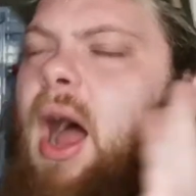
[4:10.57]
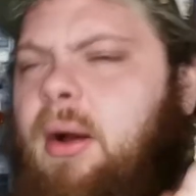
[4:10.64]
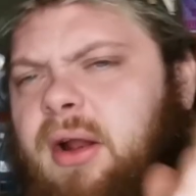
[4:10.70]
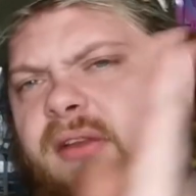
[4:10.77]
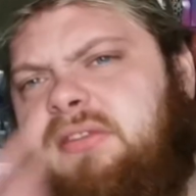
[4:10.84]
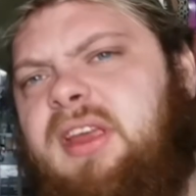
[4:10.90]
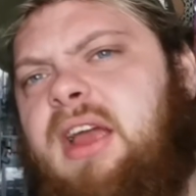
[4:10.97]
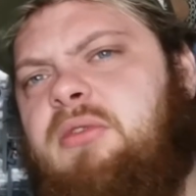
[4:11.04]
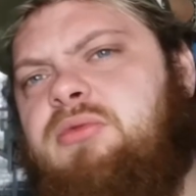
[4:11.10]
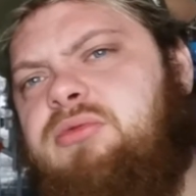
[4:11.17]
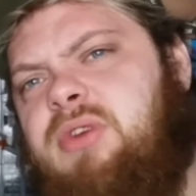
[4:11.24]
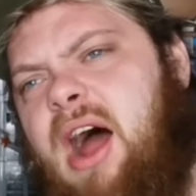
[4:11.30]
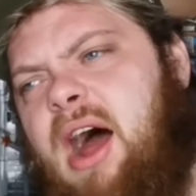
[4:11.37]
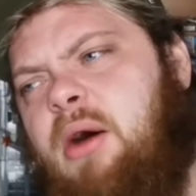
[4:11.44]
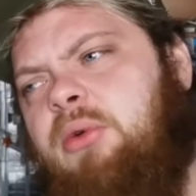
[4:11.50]
I'm going to say
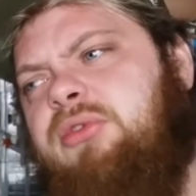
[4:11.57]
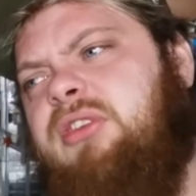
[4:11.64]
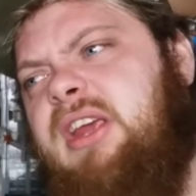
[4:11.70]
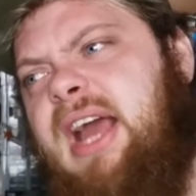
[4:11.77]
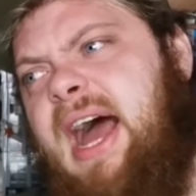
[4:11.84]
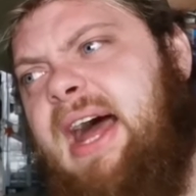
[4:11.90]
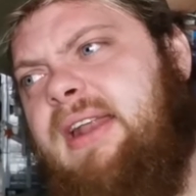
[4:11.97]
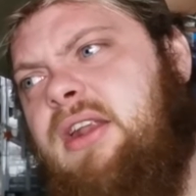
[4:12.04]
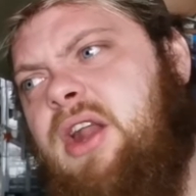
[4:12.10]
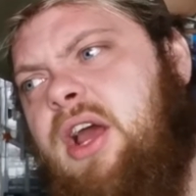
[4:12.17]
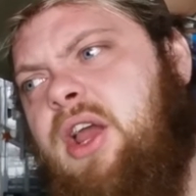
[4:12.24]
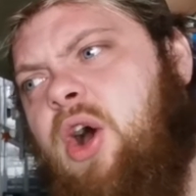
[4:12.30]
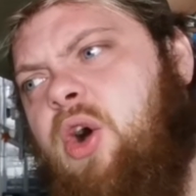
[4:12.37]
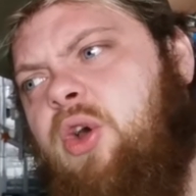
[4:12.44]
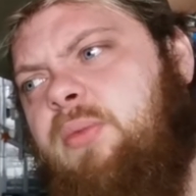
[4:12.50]
Rousey and
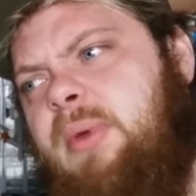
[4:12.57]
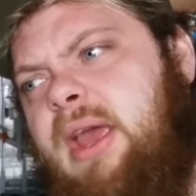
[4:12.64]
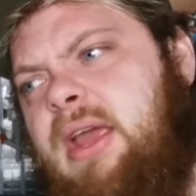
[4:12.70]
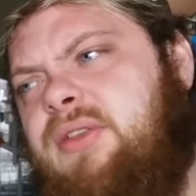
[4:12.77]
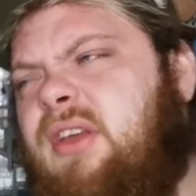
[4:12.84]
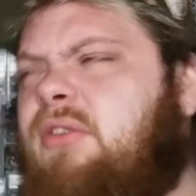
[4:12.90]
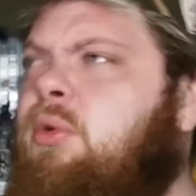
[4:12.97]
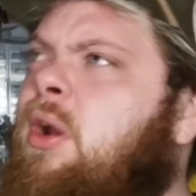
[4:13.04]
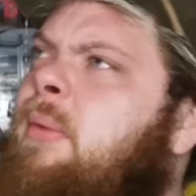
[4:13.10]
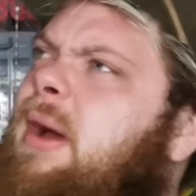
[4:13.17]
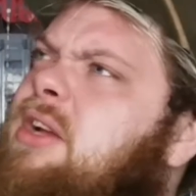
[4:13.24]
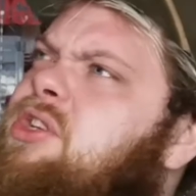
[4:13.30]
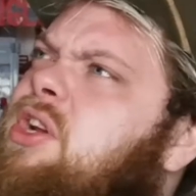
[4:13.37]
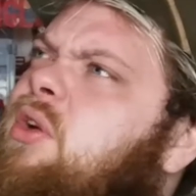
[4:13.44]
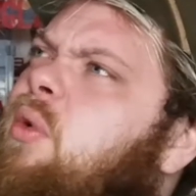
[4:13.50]
Naomi. This one I'm
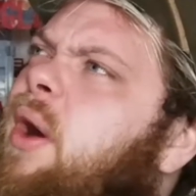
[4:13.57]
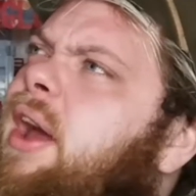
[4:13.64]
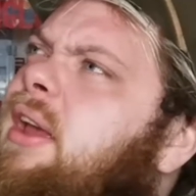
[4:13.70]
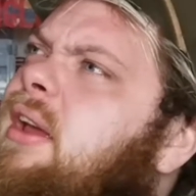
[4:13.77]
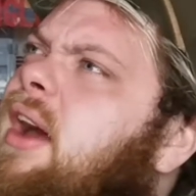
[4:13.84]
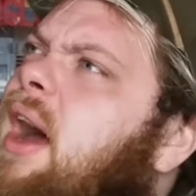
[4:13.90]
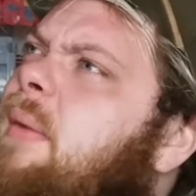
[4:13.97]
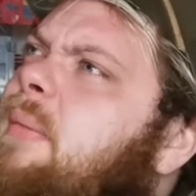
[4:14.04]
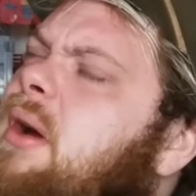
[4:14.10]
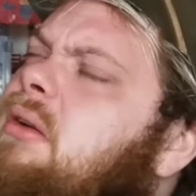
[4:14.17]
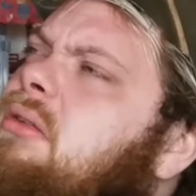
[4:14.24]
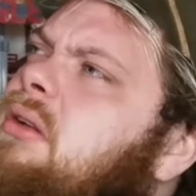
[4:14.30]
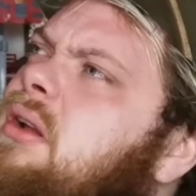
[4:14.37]
actually quite... I'm